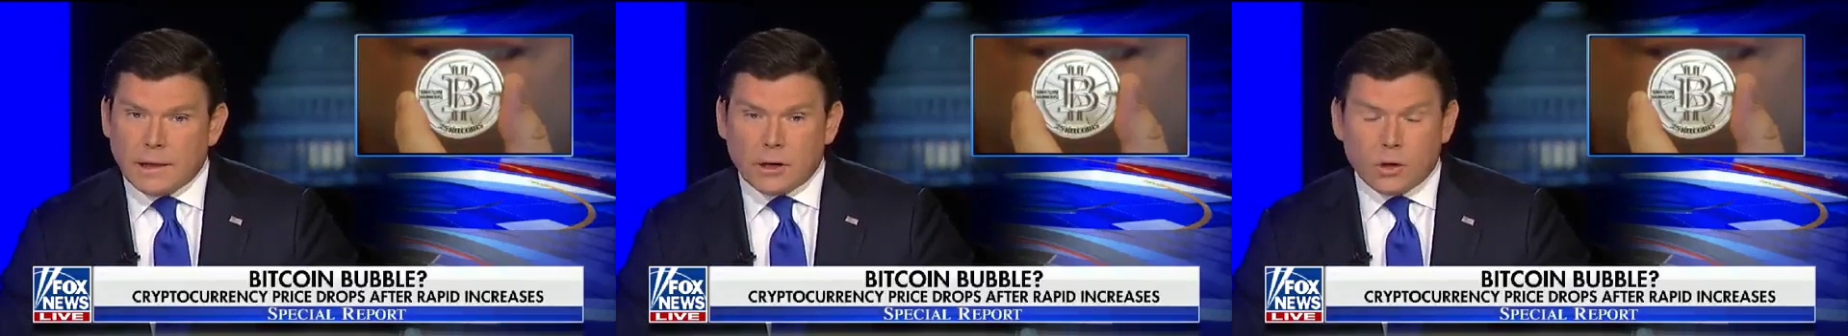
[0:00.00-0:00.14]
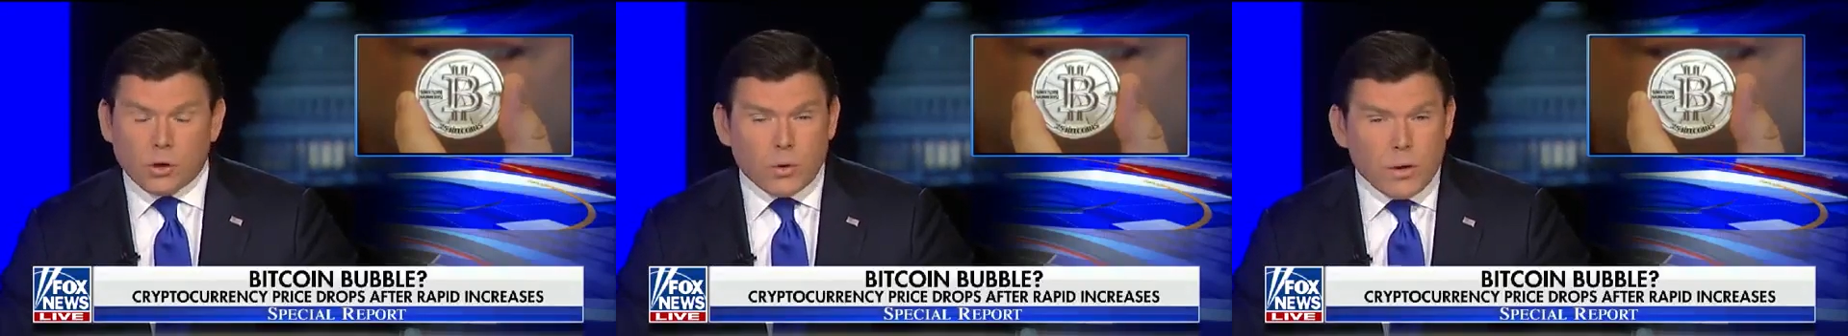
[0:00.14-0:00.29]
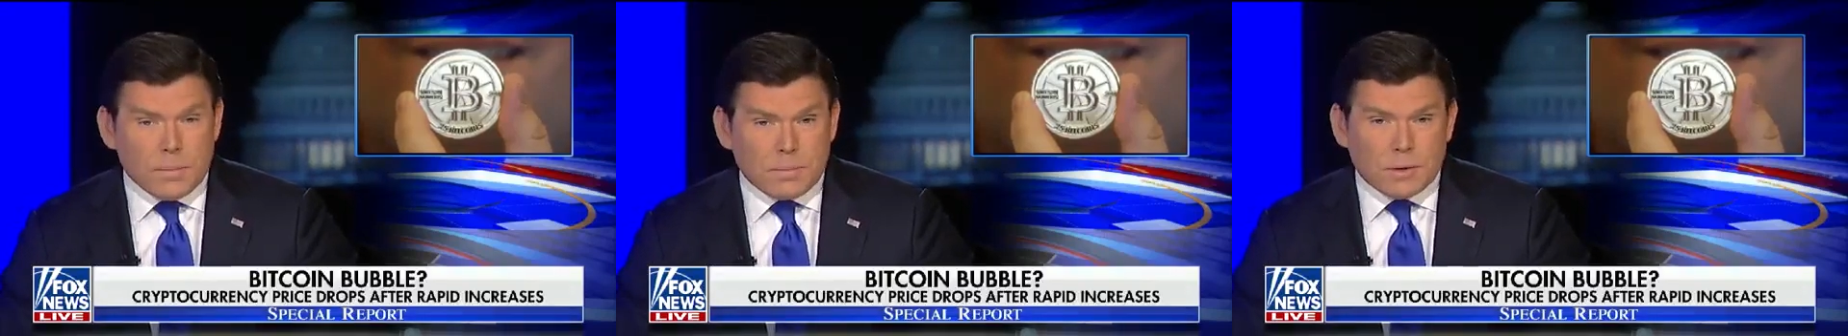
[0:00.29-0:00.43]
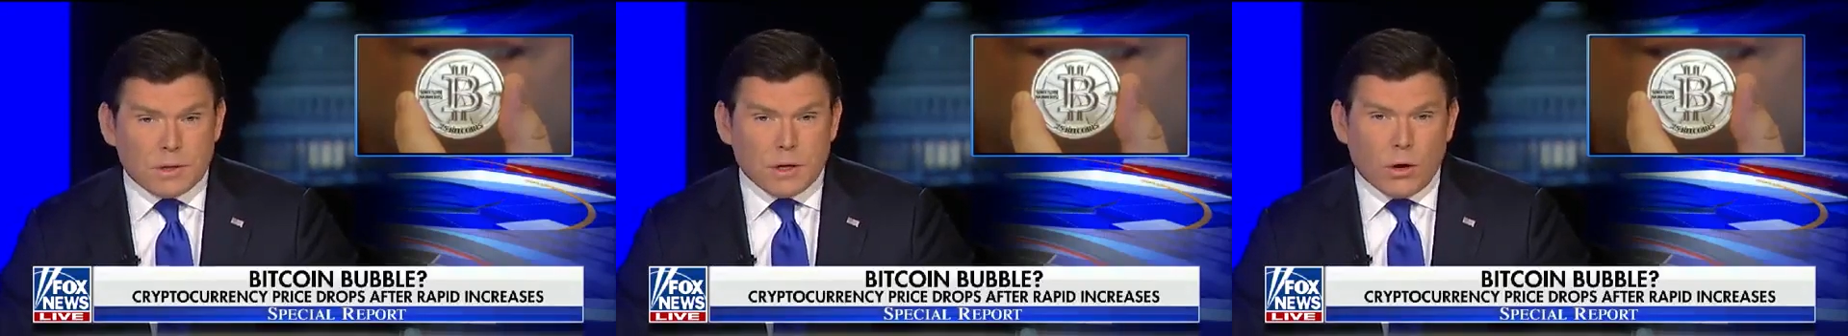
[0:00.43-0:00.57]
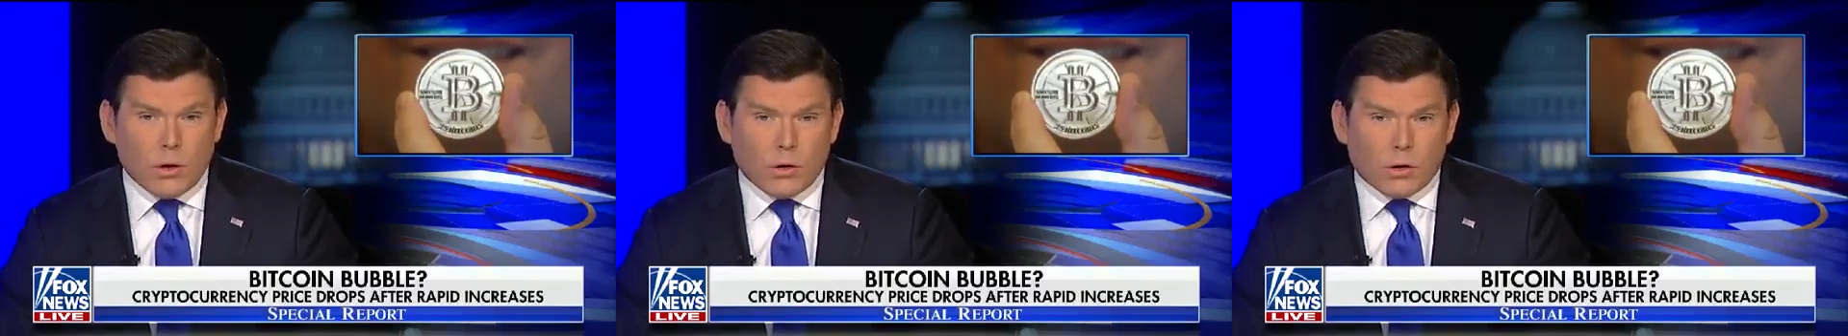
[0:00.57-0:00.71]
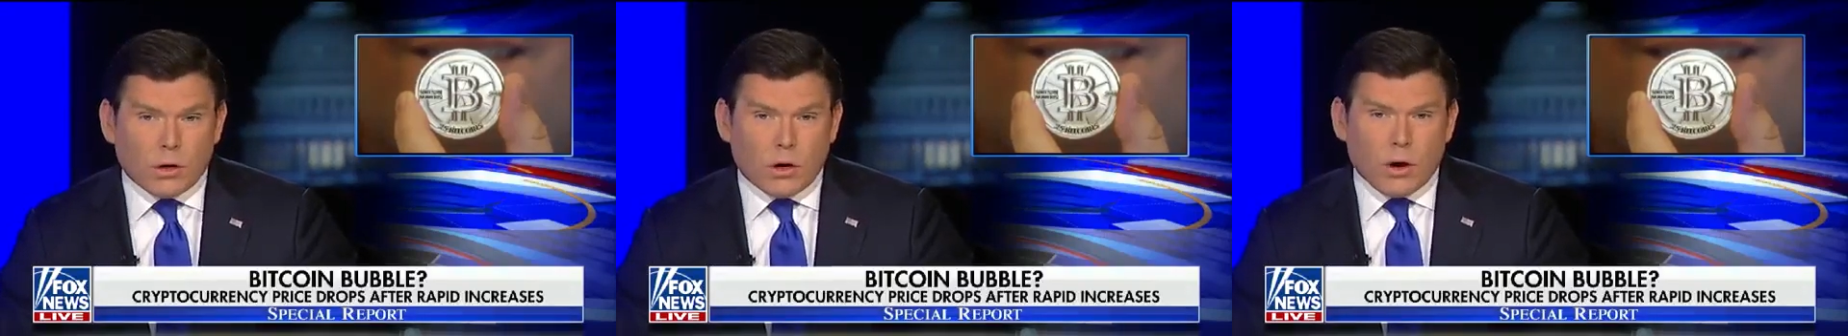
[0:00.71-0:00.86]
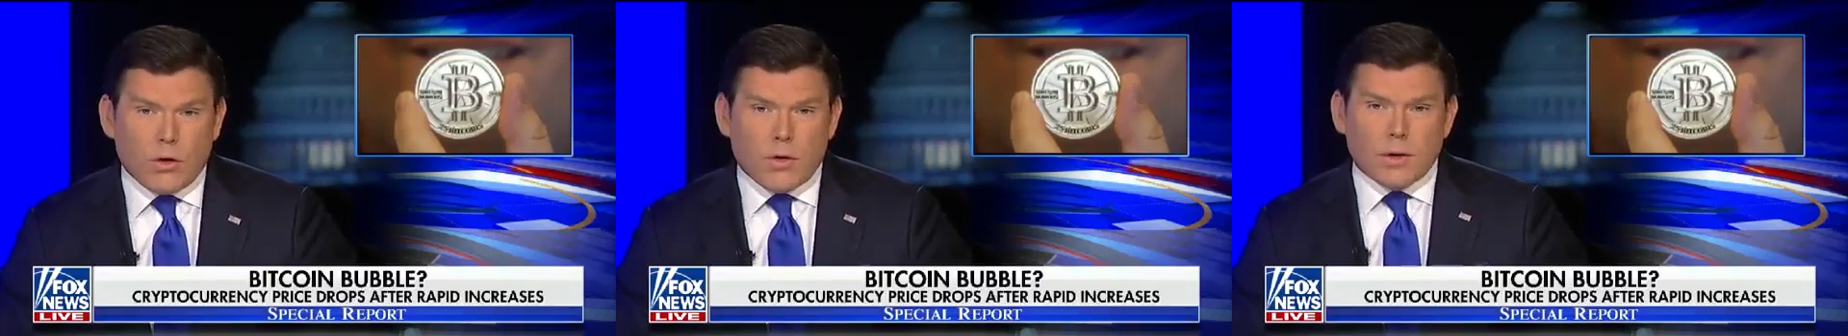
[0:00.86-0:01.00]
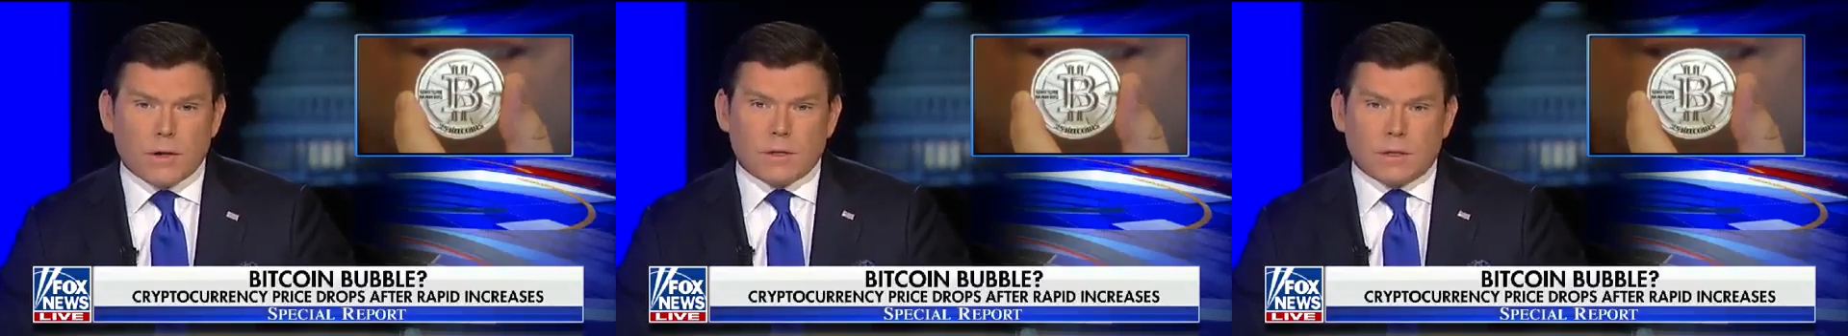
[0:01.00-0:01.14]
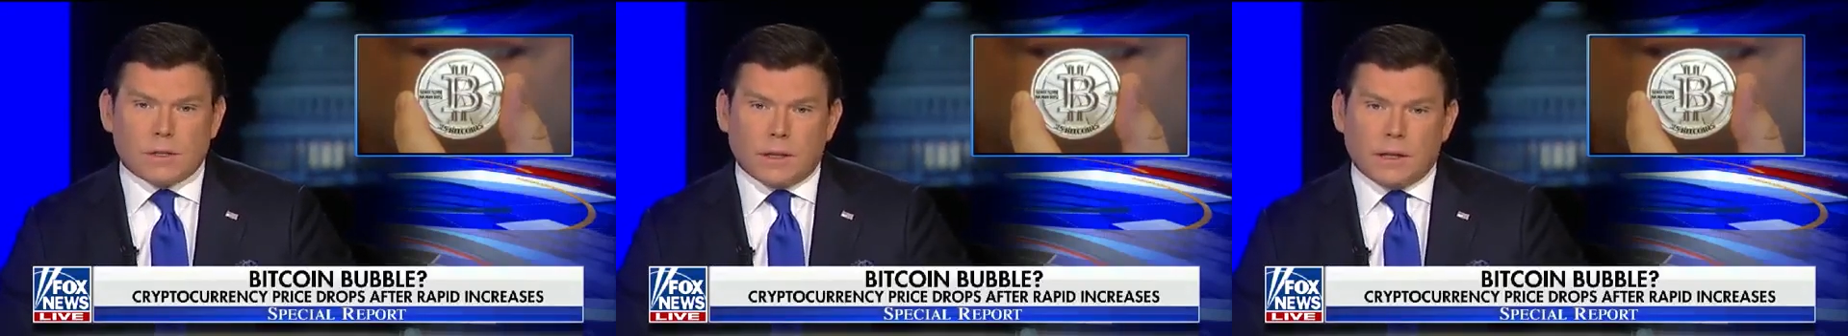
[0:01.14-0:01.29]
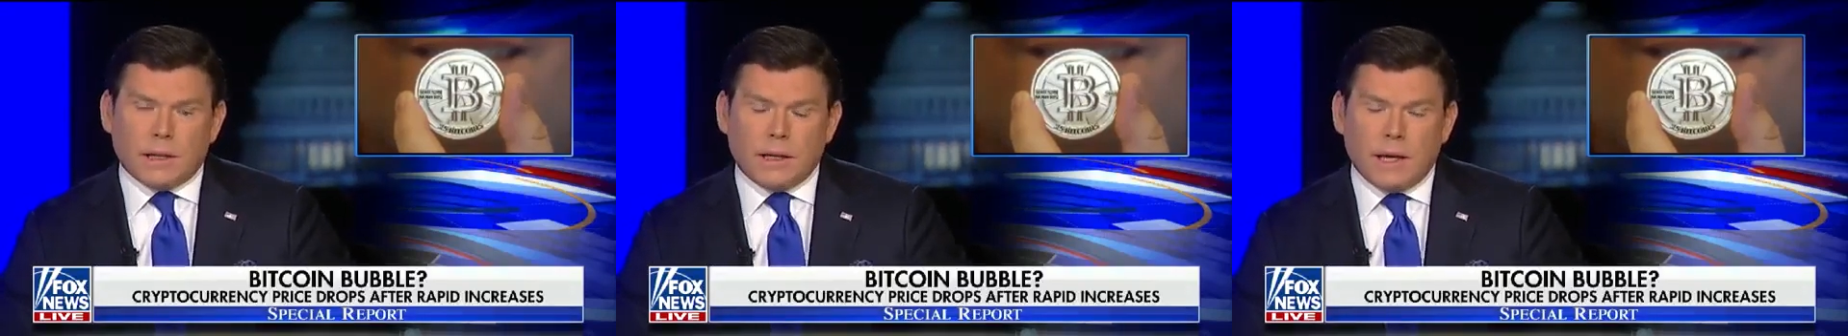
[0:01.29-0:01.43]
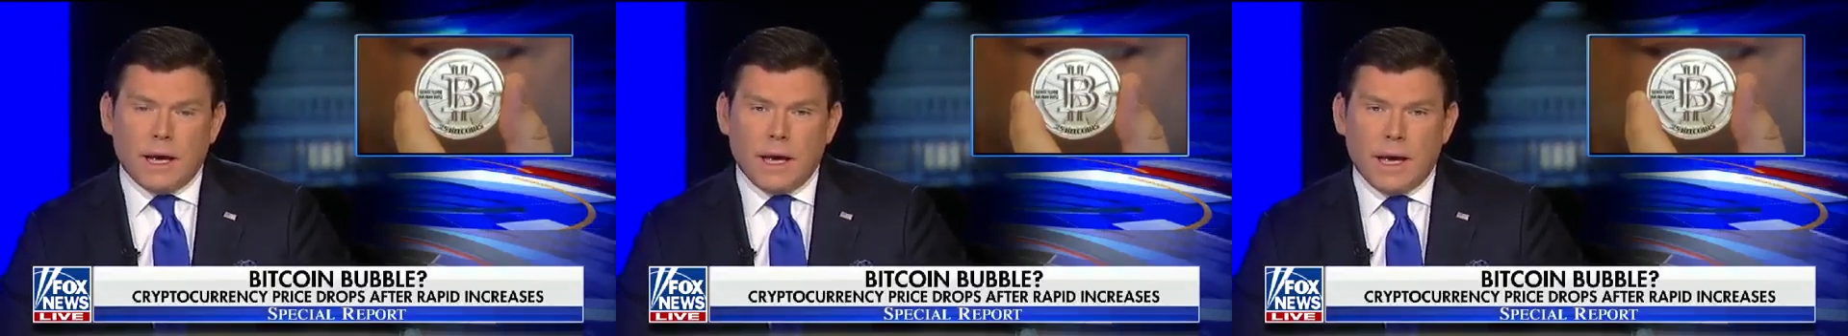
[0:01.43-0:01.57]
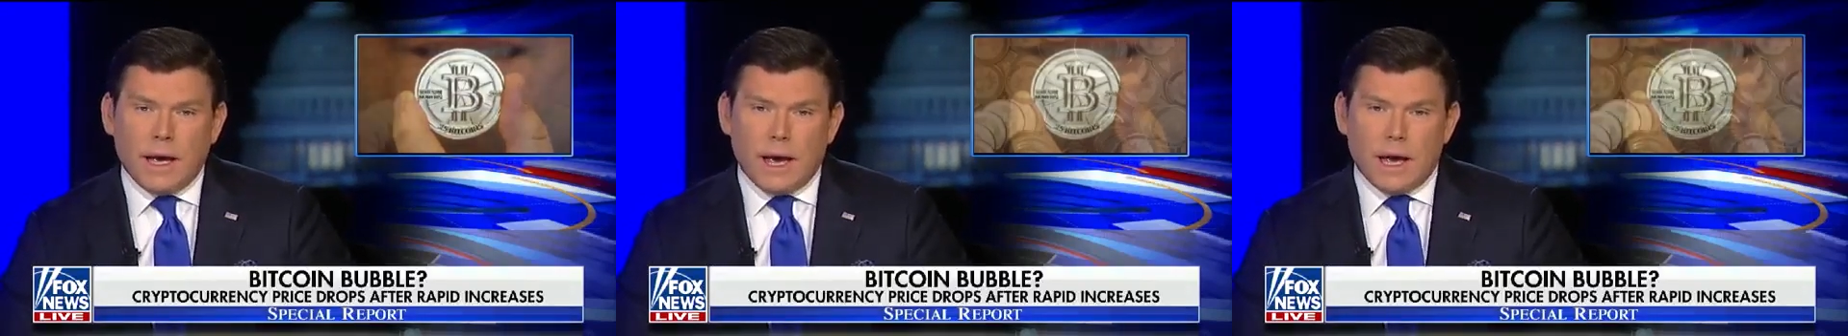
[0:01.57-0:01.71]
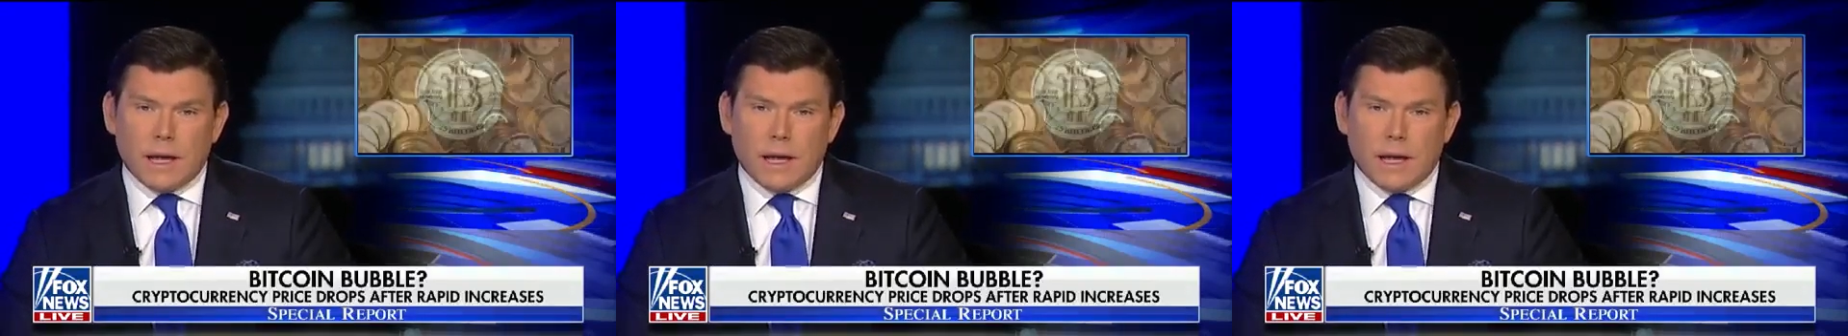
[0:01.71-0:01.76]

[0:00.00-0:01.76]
The cryptocurrency